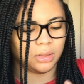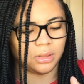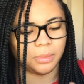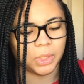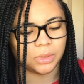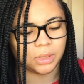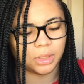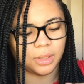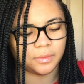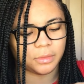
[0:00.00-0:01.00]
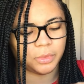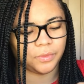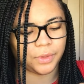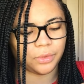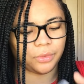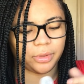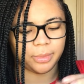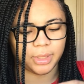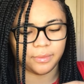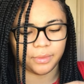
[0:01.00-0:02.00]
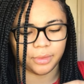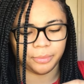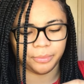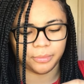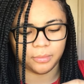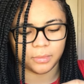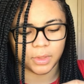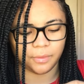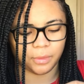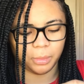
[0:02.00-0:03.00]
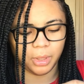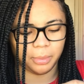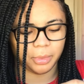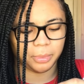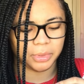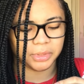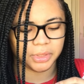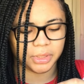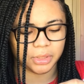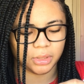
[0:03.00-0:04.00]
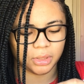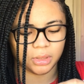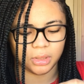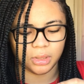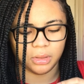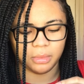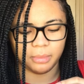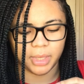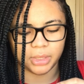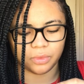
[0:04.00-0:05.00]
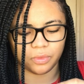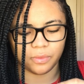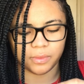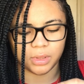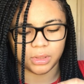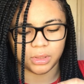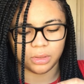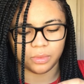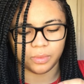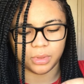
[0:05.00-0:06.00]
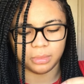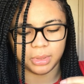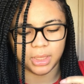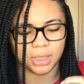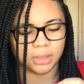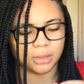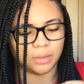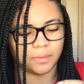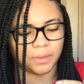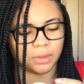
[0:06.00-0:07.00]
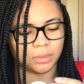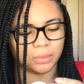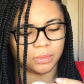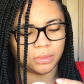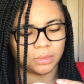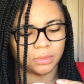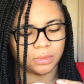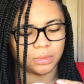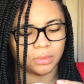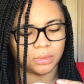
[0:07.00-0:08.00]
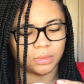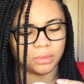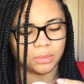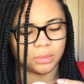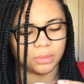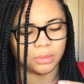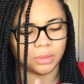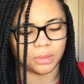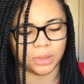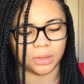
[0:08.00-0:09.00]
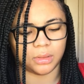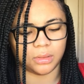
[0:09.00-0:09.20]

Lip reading: The most comfortable phone grip ever. For proper positioning, match grooves as shown when applying to the phone. Okay.